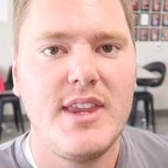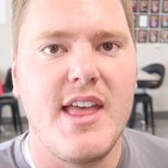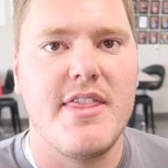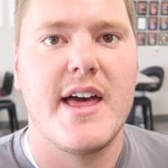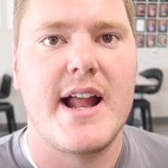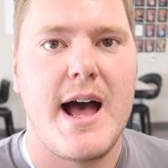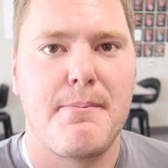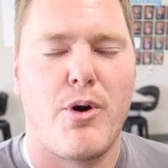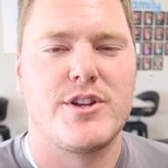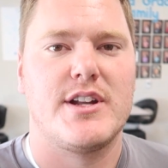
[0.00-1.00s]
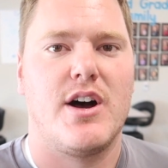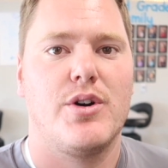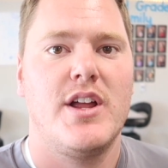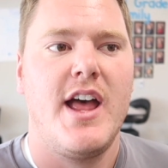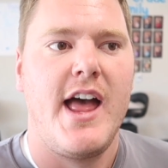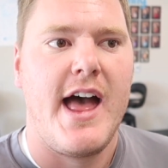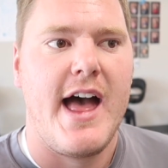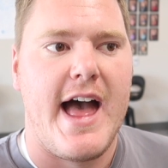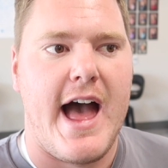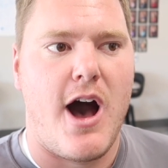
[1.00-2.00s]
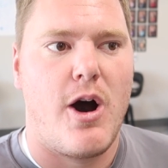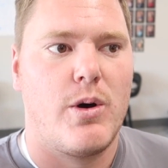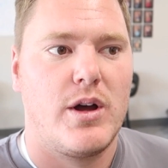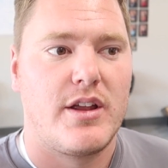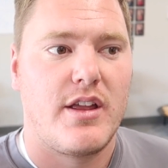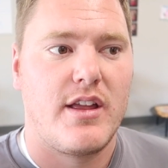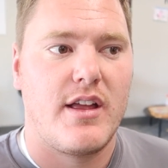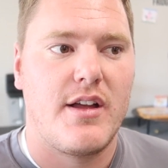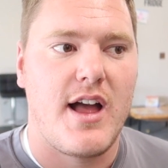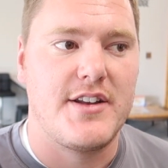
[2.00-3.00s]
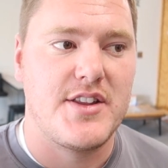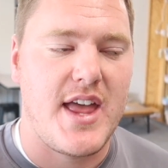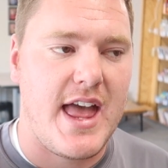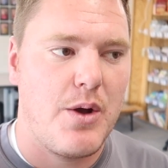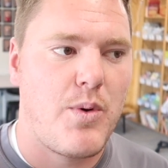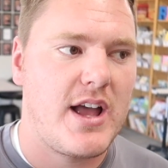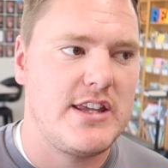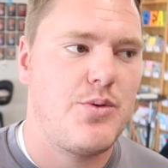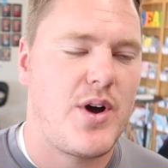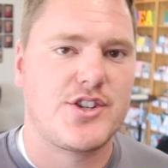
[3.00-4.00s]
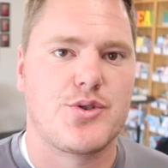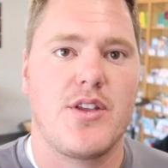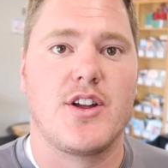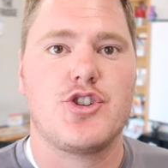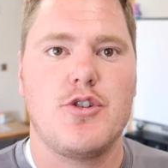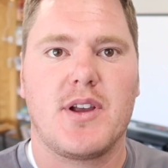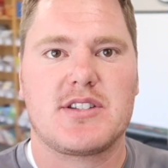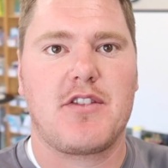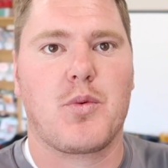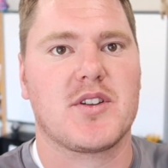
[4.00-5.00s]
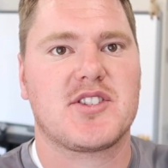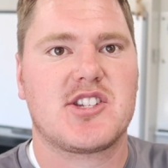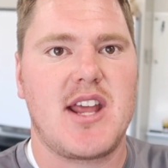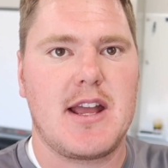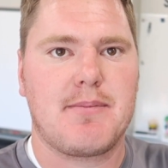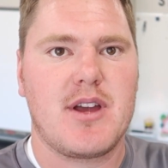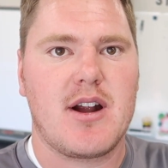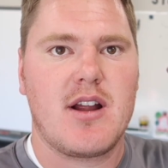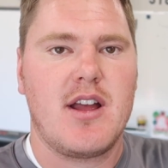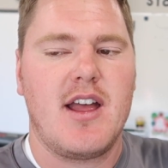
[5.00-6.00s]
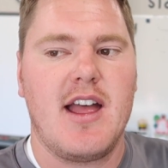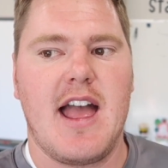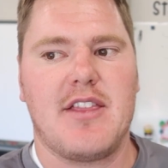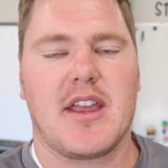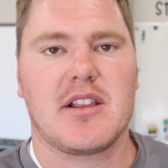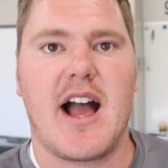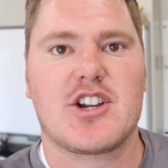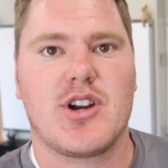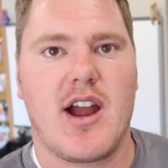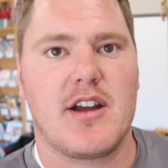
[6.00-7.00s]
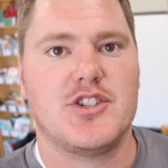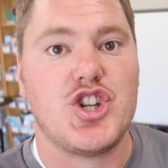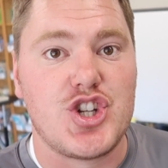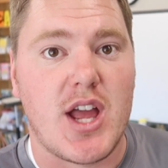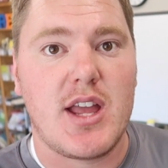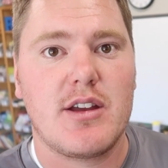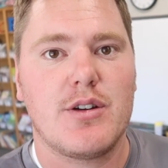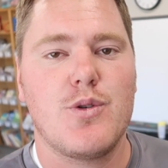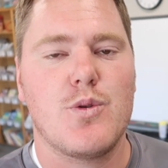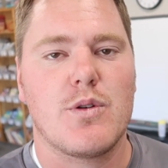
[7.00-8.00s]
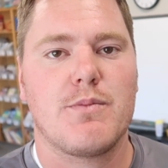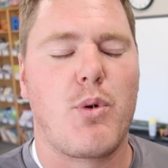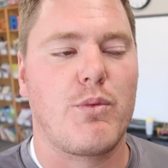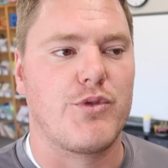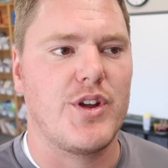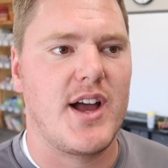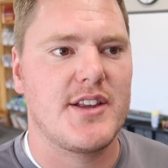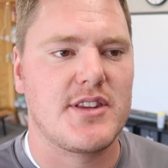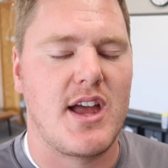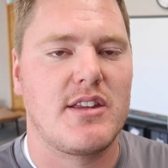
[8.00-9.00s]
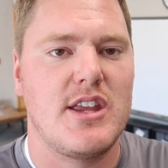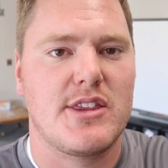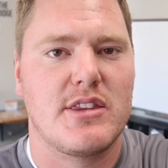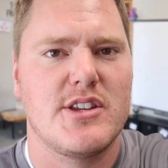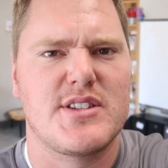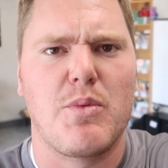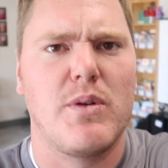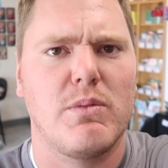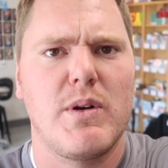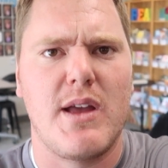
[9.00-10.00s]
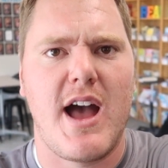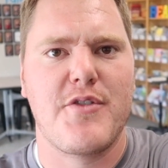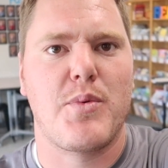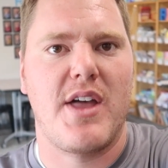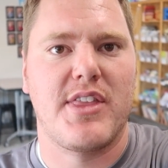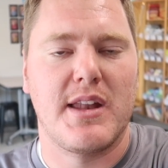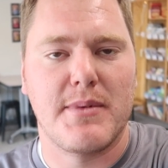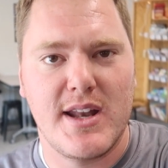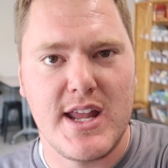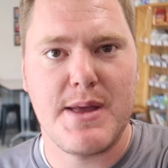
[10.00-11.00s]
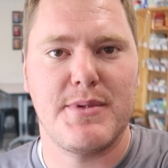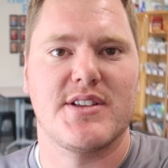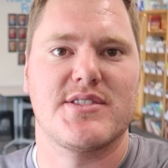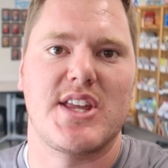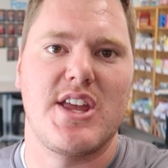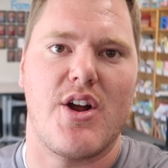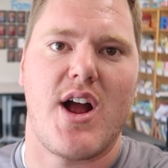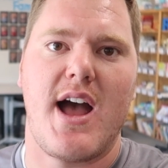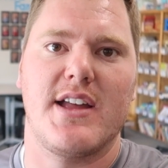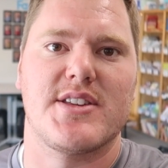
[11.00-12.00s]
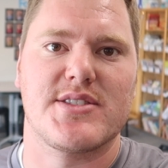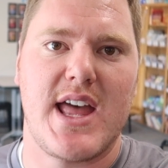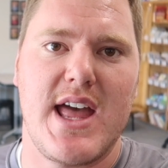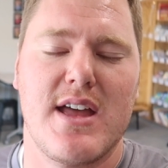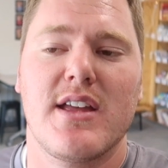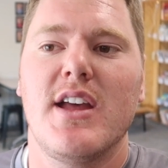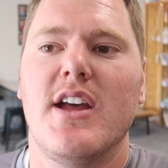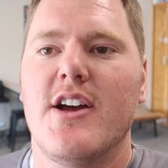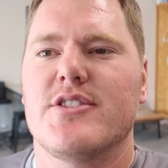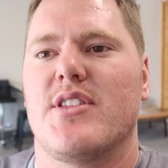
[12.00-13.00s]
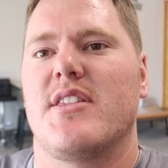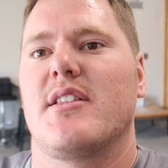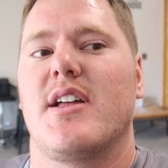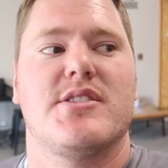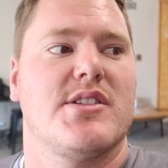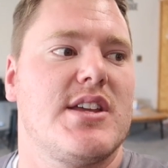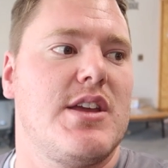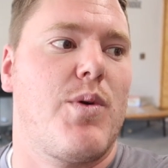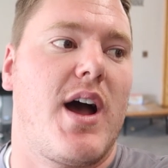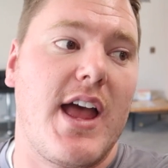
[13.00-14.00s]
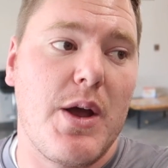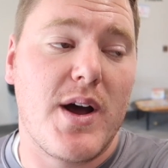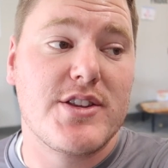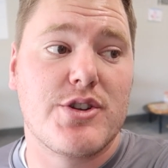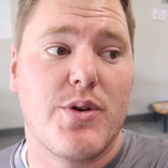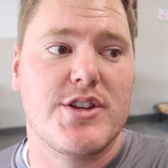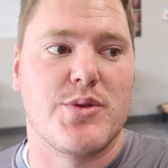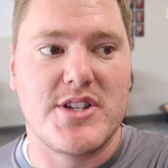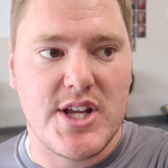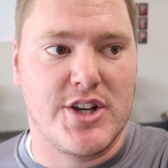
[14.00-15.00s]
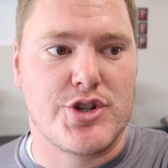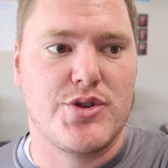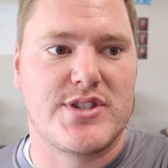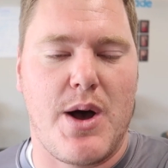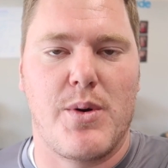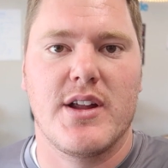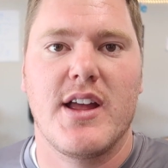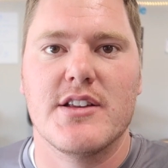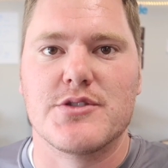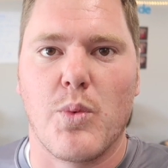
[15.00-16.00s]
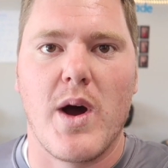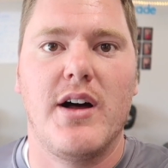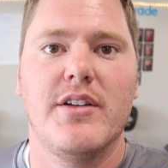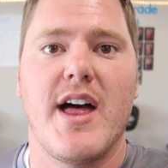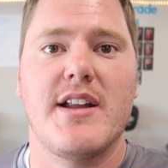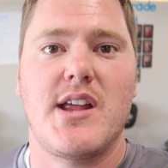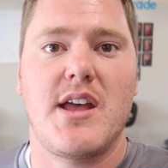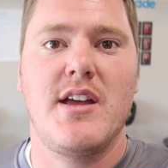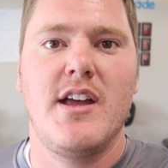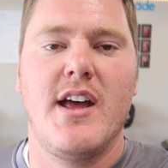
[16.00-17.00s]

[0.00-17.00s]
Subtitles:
And then I pointed out how I did the A-Y-E-Y story then too, because I have the word stay up there. And like last year I had Jay, who realized that he's like, well, wait, I have a Y in my name. It doesn't say E or I, it says A. So then that led to the E-Y-A-Y story. So I did introduce that one as well that day.